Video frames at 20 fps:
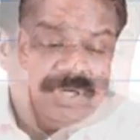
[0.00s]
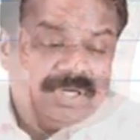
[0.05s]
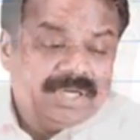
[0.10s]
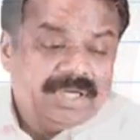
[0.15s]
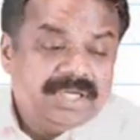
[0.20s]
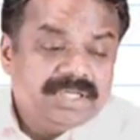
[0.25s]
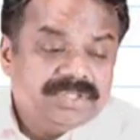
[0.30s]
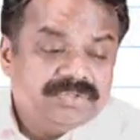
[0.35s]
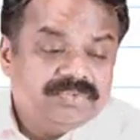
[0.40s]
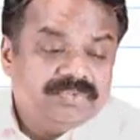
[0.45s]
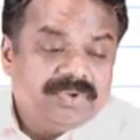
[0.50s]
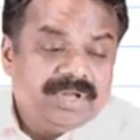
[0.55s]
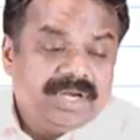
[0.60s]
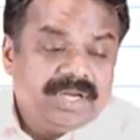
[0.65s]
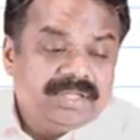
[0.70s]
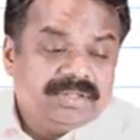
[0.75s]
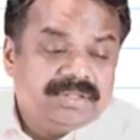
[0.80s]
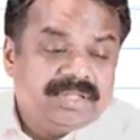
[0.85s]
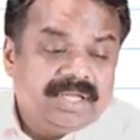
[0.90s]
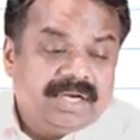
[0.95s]
is
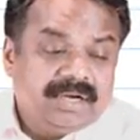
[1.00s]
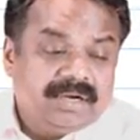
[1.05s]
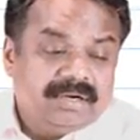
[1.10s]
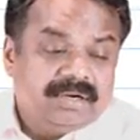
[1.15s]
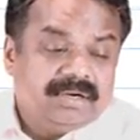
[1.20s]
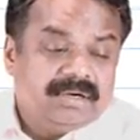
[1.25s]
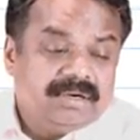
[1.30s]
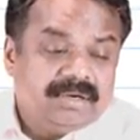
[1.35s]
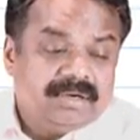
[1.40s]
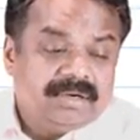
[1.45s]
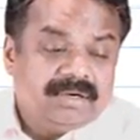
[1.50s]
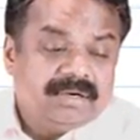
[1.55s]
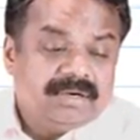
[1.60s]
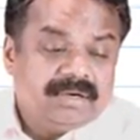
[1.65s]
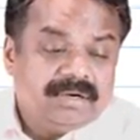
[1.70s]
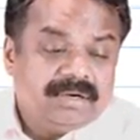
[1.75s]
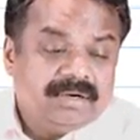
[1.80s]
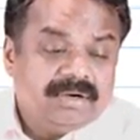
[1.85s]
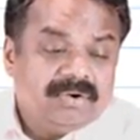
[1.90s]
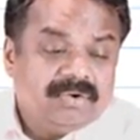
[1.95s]
very thin
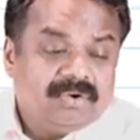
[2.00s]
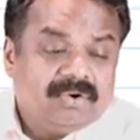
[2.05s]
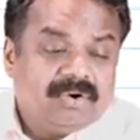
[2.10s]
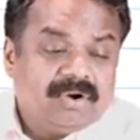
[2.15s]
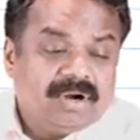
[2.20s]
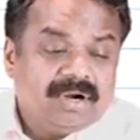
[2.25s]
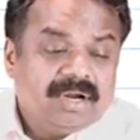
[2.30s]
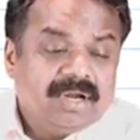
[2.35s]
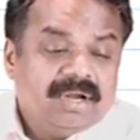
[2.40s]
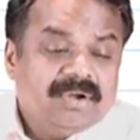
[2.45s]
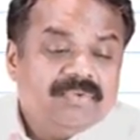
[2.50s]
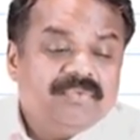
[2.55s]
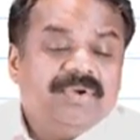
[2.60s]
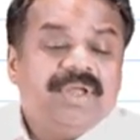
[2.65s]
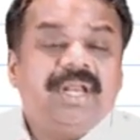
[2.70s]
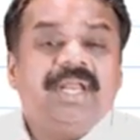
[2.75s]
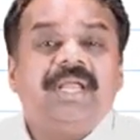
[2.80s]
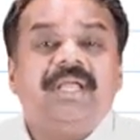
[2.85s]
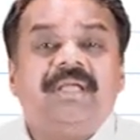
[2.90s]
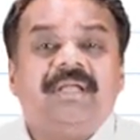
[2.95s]
or
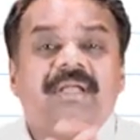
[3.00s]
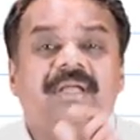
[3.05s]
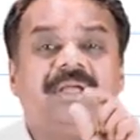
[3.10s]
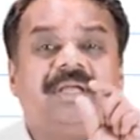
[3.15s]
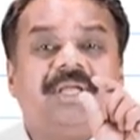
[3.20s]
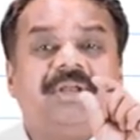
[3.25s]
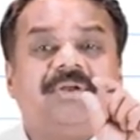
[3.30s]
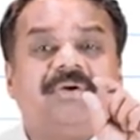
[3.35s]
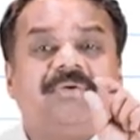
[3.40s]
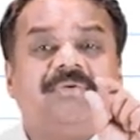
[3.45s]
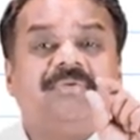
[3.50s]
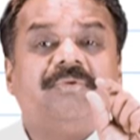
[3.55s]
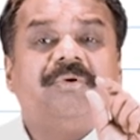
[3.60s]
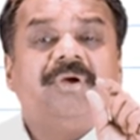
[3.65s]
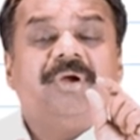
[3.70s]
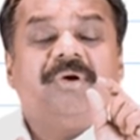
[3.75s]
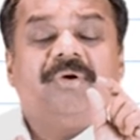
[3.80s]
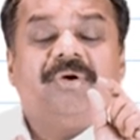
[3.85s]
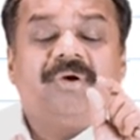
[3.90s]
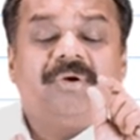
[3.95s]
very,
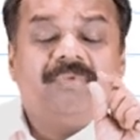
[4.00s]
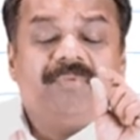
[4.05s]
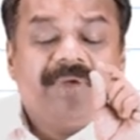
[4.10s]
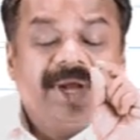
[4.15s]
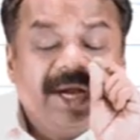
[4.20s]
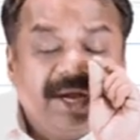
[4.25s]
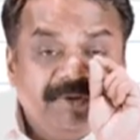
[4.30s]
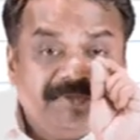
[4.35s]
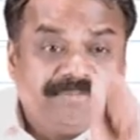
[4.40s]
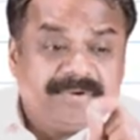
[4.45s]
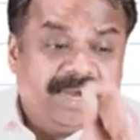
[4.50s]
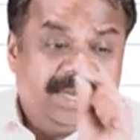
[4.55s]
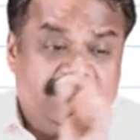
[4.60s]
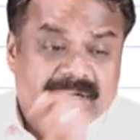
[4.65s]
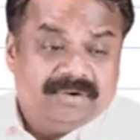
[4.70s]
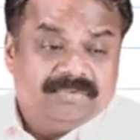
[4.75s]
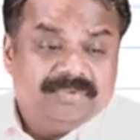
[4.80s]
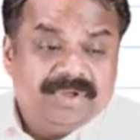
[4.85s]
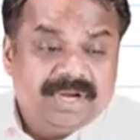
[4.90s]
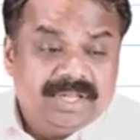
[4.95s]
very
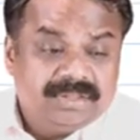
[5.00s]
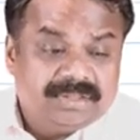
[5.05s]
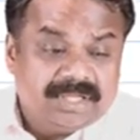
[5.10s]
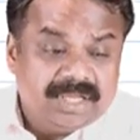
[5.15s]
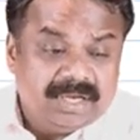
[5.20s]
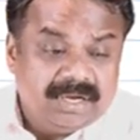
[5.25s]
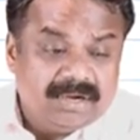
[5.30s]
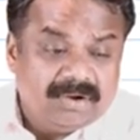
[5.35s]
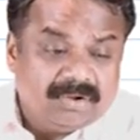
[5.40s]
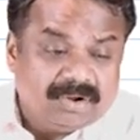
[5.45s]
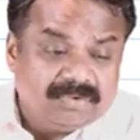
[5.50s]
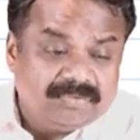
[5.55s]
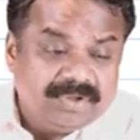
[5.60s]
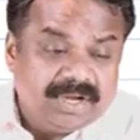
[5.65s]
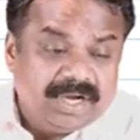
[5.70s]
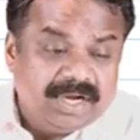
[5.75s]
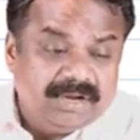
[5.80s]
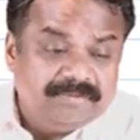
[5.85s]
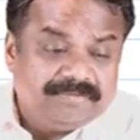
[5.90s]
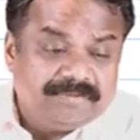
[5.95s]
different, very thin or
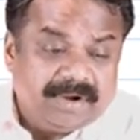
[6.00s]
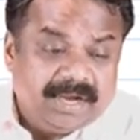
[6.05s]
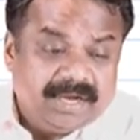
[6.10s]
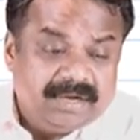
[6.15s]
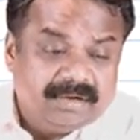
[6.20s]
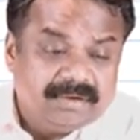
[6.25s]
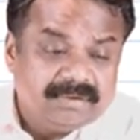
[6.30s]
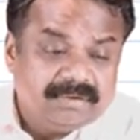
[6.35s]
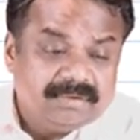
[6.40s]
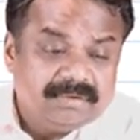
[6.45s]
very different,